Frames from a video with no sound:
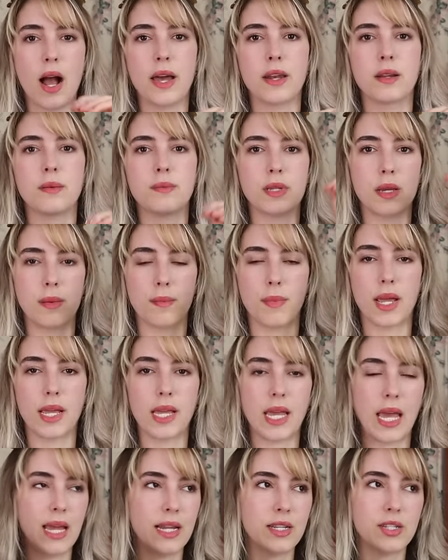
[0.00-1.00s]
items in my
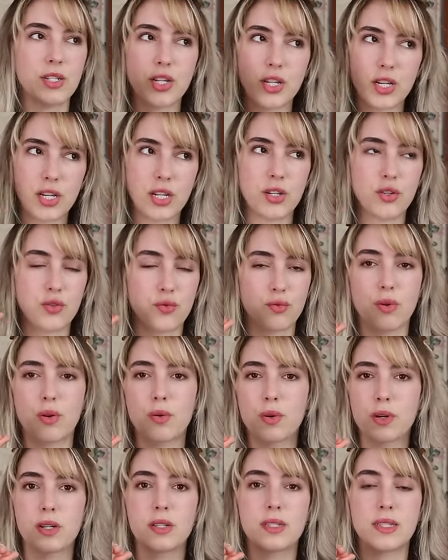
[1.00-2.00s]
kitchen
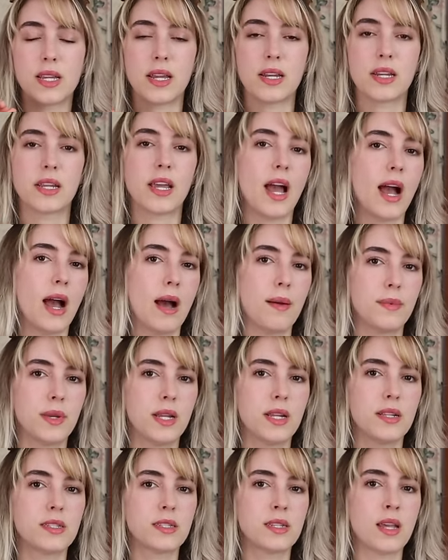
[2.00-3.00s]
drawers and
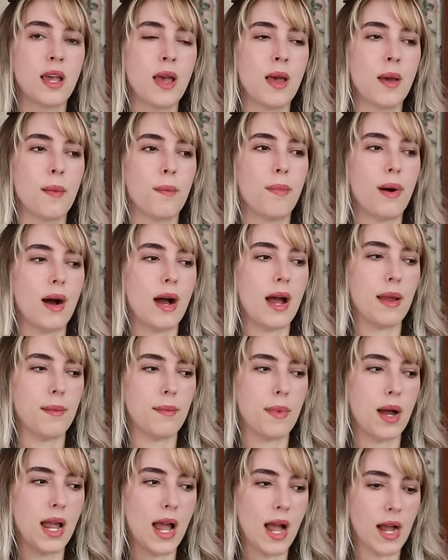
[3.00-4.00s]
cabinets by
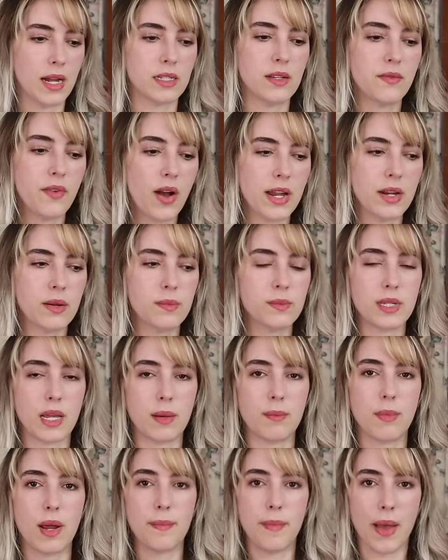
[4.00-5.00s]
my active items
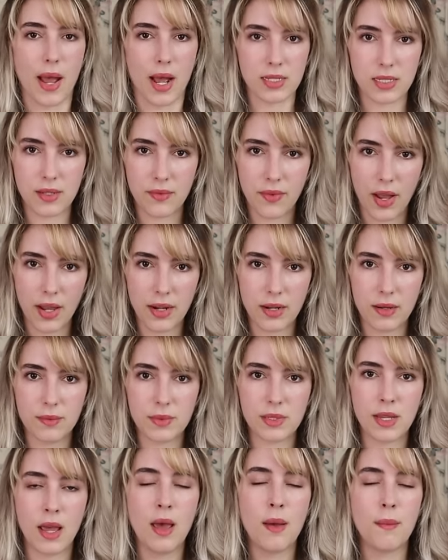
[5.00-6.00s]
and my passive
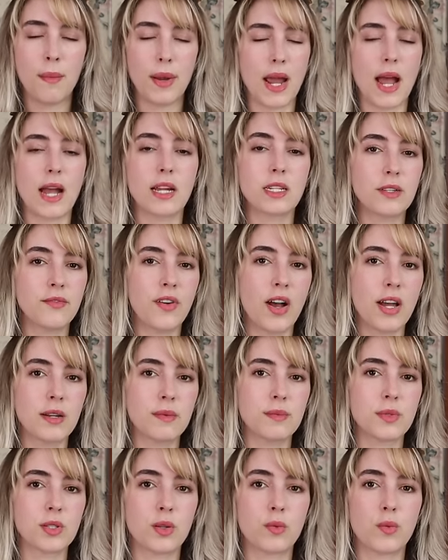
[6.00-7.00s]
items. My active
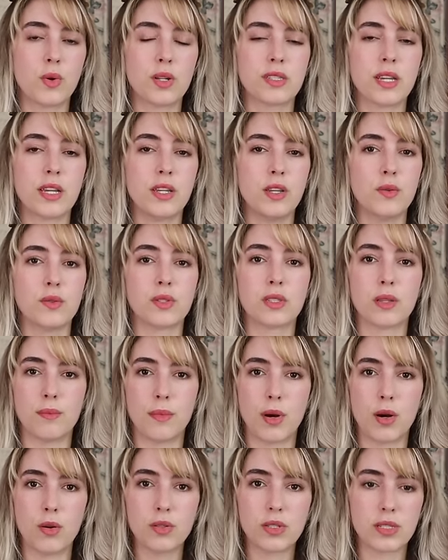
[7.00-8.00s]
items are the ones I use the
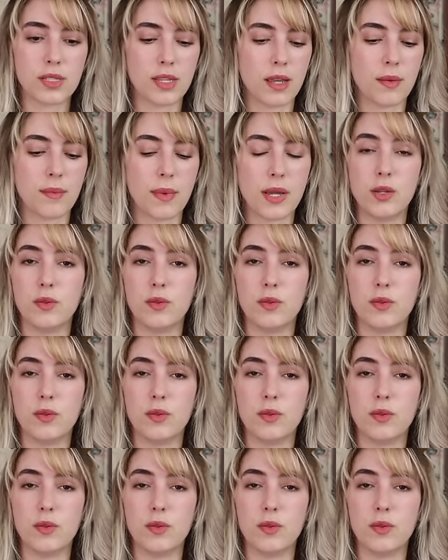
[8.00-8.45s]
most, like my